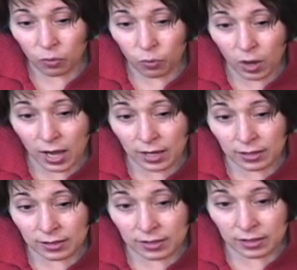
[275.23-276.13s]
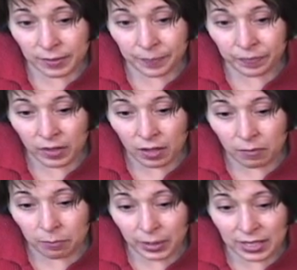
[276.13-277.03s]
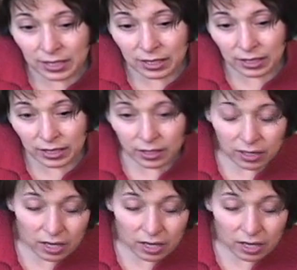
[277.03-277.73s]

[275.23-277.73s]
was basically